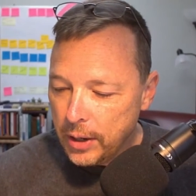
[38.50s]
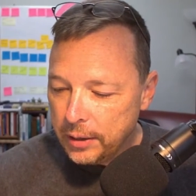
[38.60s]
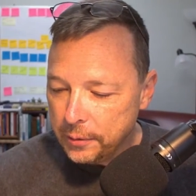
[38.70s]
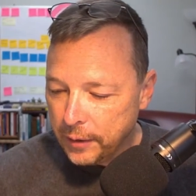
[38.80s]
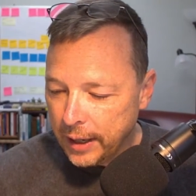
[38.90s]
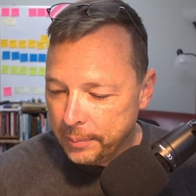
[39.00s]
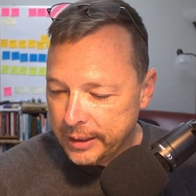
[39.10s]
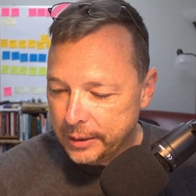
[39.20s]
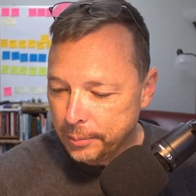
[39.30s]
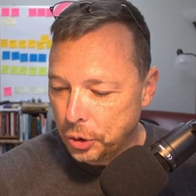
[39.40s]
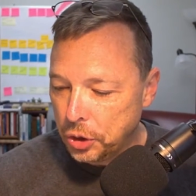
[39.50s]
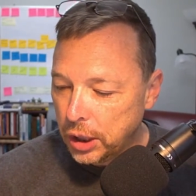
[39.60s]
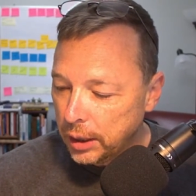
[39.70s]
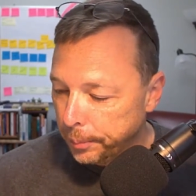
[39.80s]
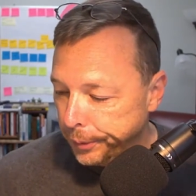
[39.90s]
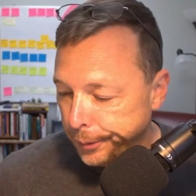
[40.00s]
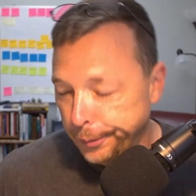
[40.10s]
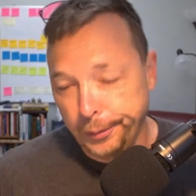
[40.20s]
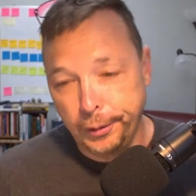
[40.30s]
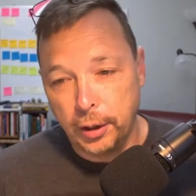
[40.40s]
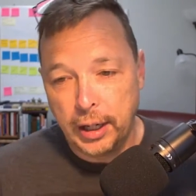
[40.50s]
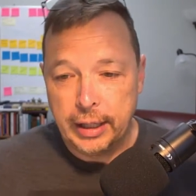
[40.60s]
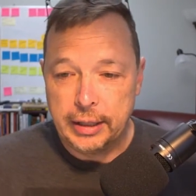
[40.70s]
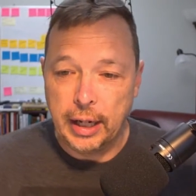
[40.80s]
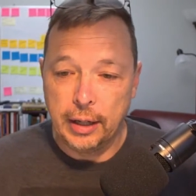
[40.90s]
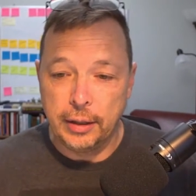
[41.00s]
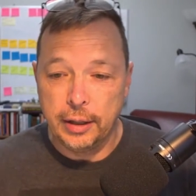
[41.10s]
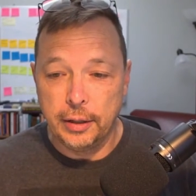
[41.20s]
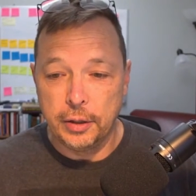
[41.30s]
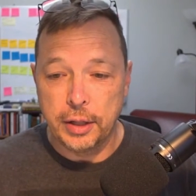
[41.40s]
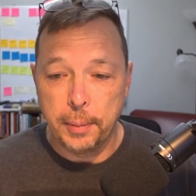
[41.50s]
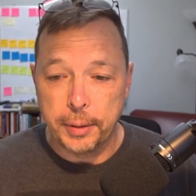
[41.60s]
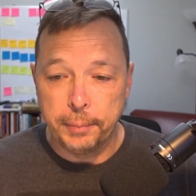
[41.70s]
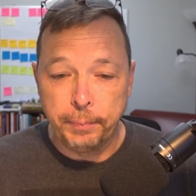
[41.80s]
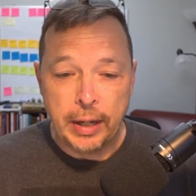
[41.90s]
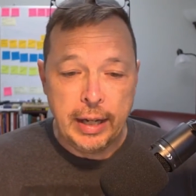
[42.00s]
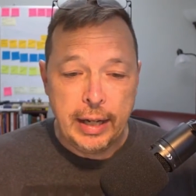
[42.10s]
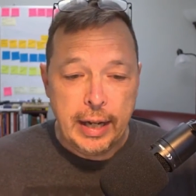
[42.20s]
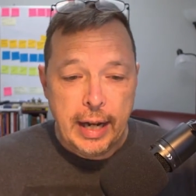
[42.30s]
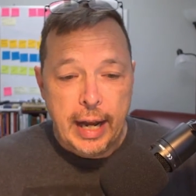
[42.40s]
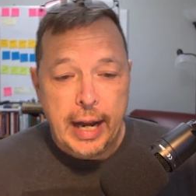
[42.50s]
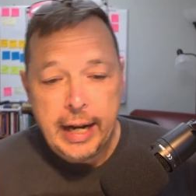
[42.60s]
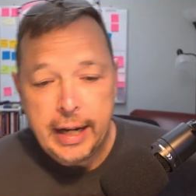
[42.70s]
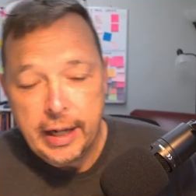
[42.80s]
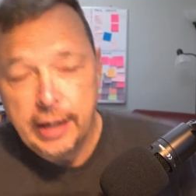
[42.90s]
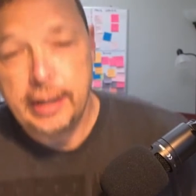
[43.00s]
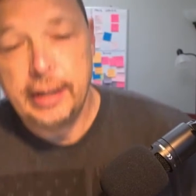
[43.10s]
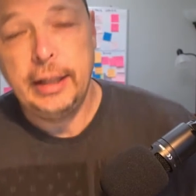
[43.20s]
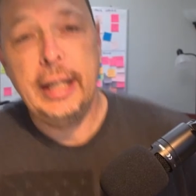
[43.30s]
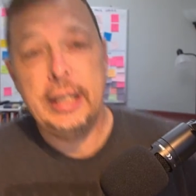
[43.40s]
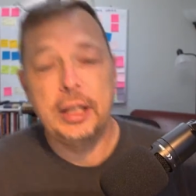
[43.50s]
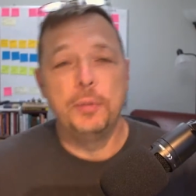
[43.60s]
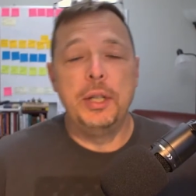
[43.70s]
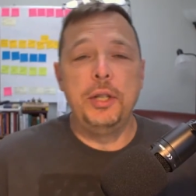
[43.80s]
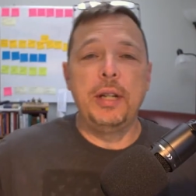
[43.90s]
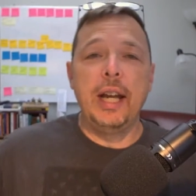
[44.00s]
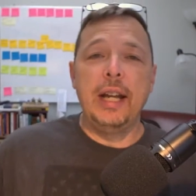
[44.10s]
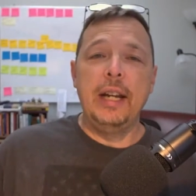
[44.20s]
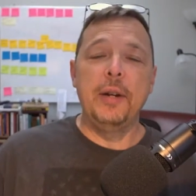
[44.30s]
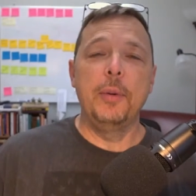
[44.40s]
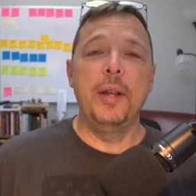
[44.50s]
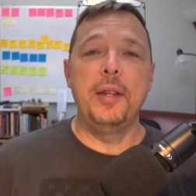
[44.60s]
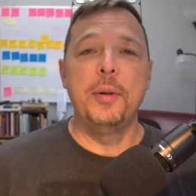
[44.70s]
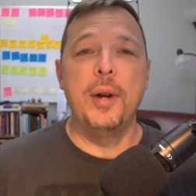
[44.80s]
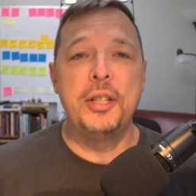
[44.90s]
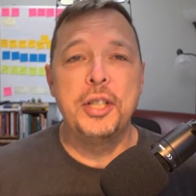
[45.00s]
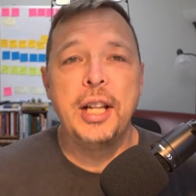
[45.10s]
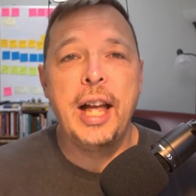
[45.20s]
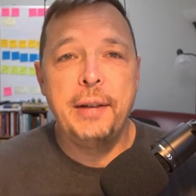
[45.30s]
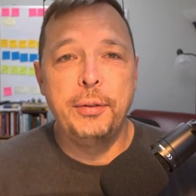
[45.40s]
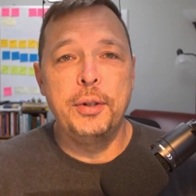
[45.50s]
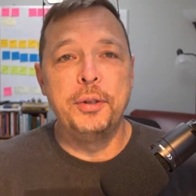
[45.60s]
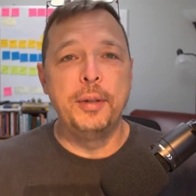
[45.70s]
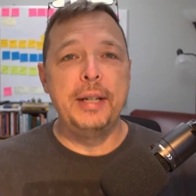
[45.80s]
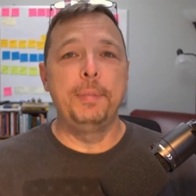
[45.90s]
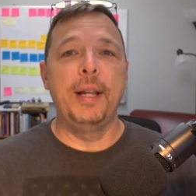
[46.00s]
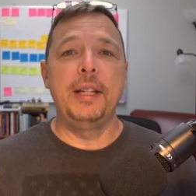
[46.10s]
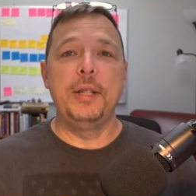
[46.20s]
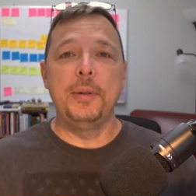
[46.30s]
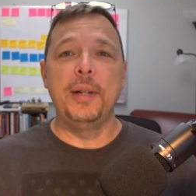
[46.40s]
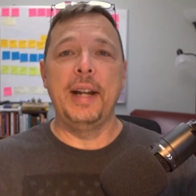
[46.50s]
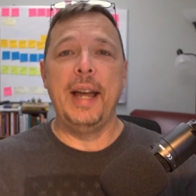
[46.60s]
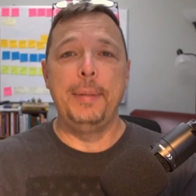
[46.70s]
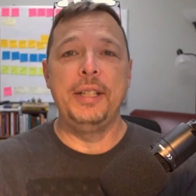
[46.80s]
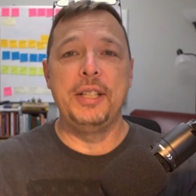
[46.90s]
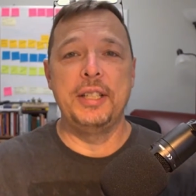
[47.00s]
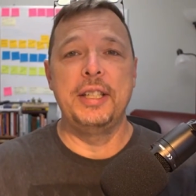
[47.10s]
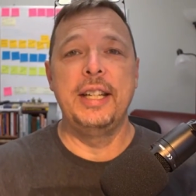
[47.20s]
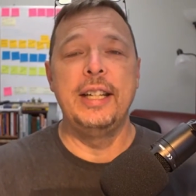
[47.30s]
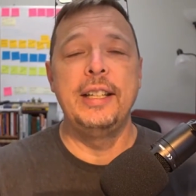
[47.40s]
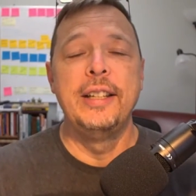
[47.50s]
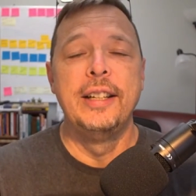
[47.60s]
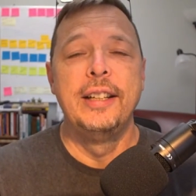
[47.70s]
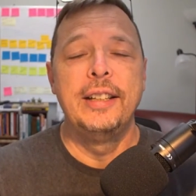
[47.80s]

I had to find me some sheep to graze out there or something. Hey, uh, listen, when you get here, whether you're watching live or on the replay, do what Abby just did.